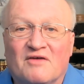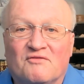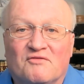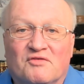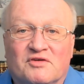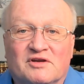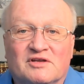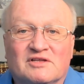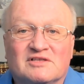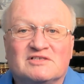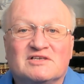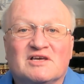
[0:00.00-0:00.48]

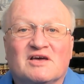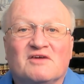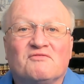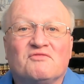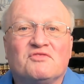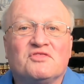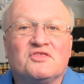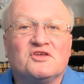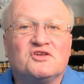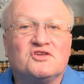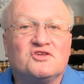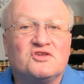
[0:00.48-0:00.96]
evidence
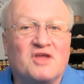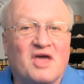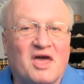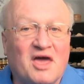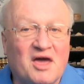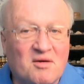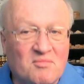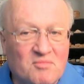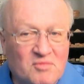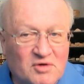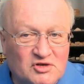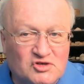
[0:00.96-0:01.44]
of the
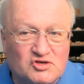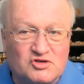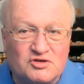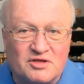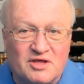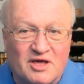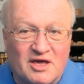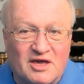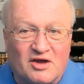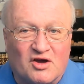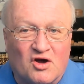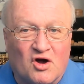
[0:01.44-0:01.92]
damage
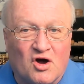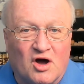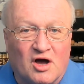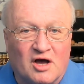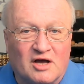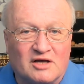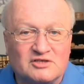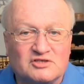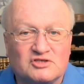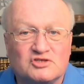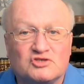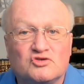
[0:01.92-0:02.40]
they
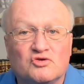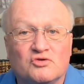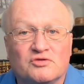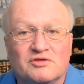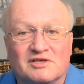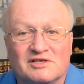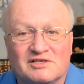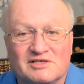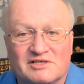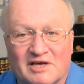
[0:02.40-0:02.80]
caused to the